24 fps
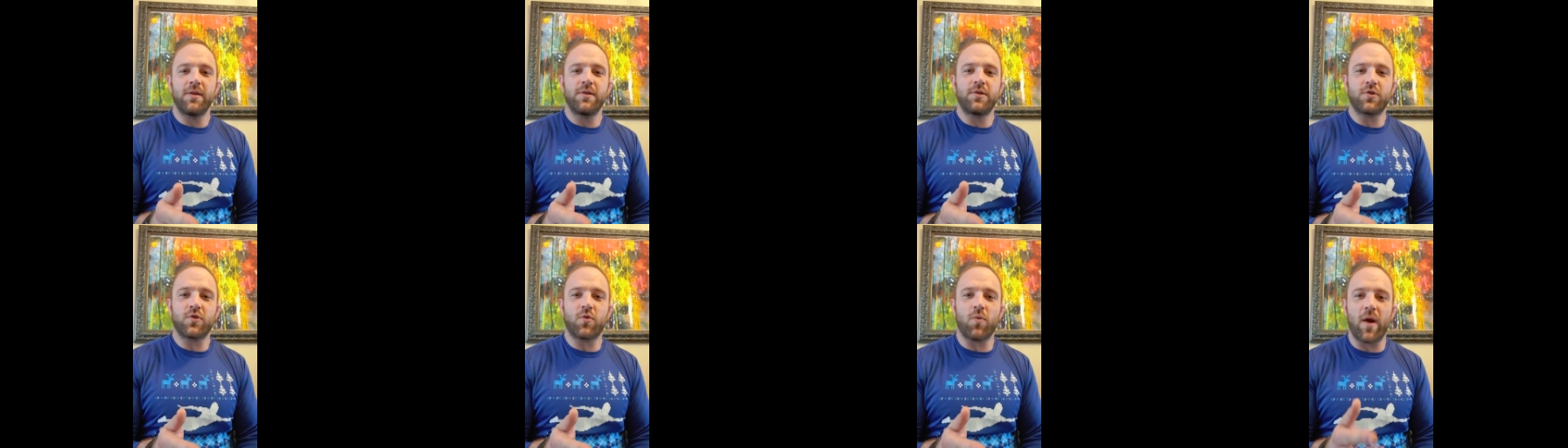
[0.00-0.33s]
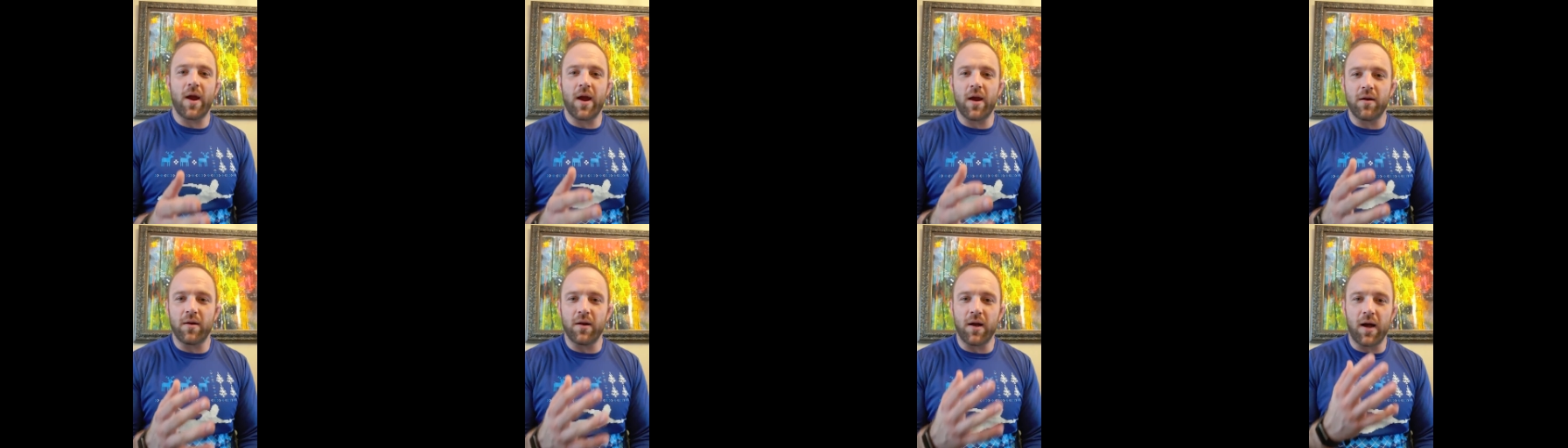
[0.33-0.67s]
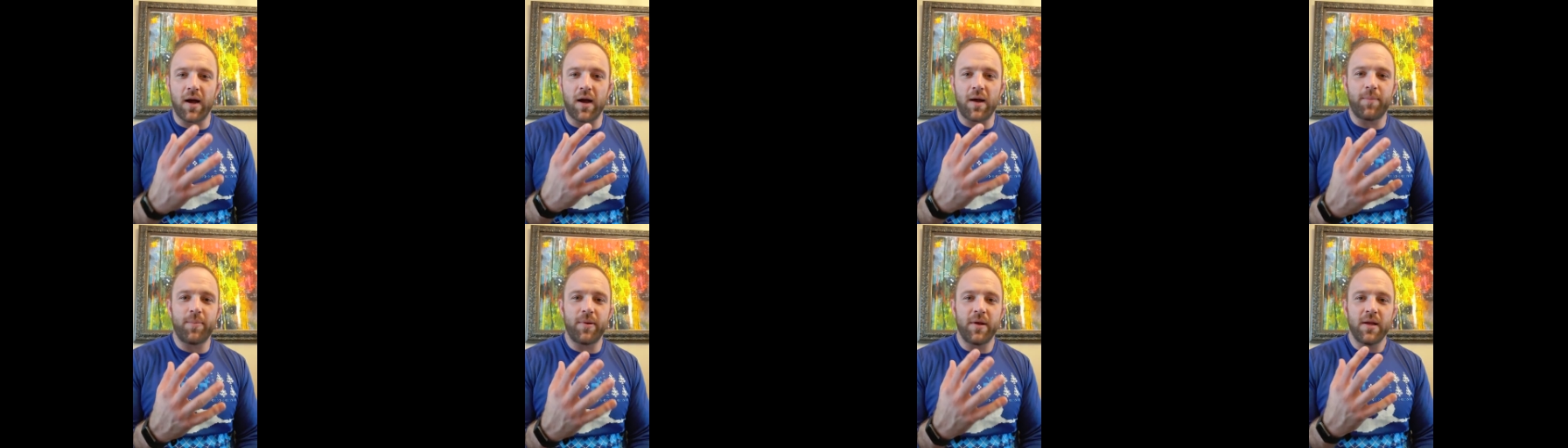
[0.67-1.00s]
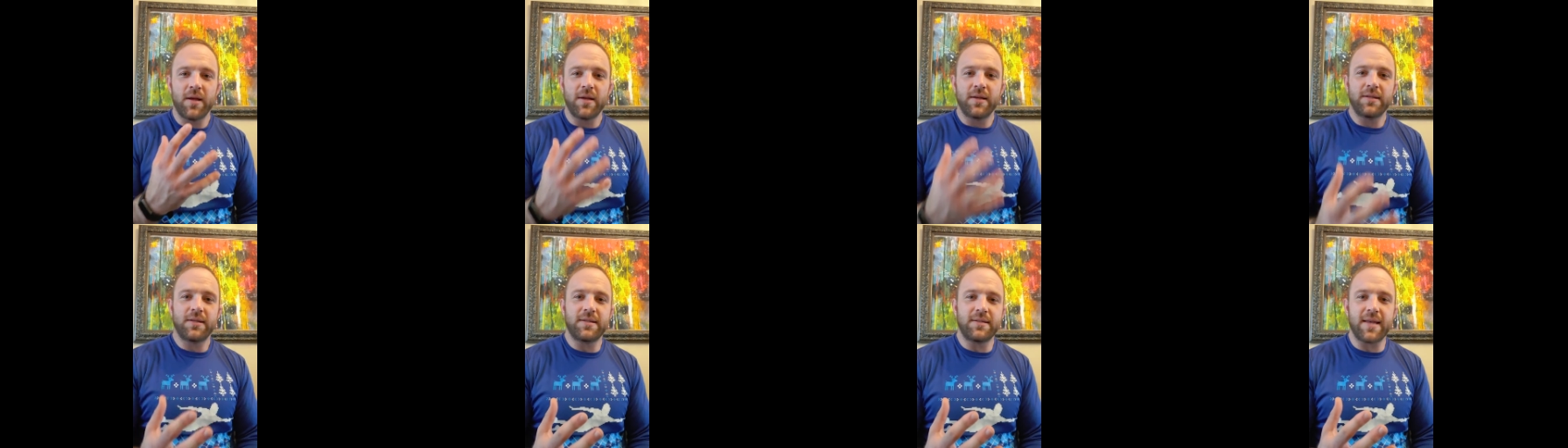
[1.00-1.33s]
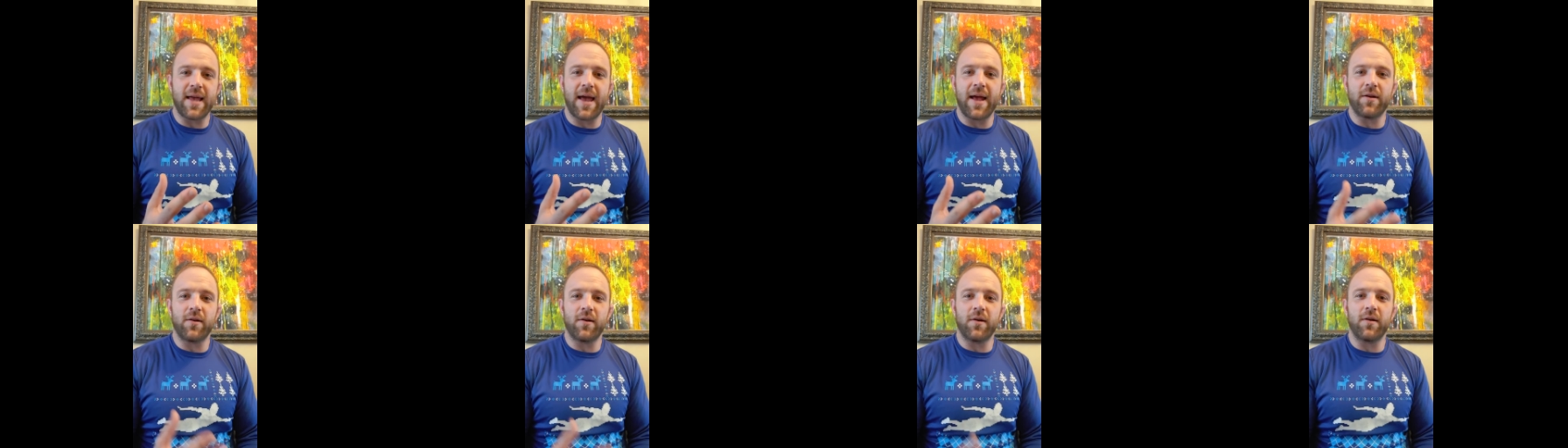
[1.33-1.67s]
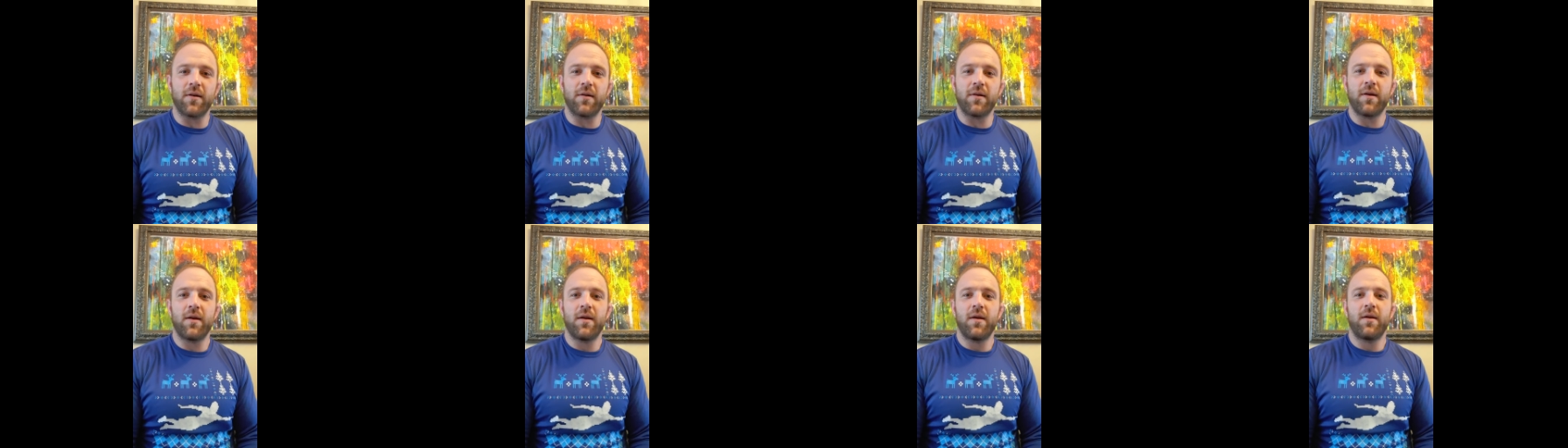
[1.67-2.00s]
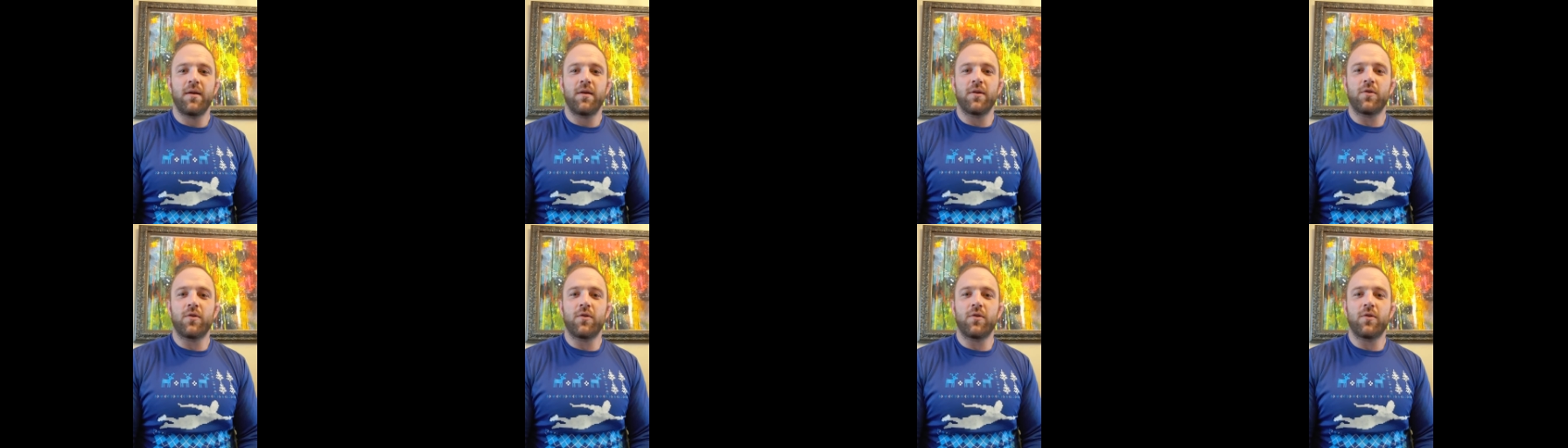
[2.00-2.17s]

squared up, centered,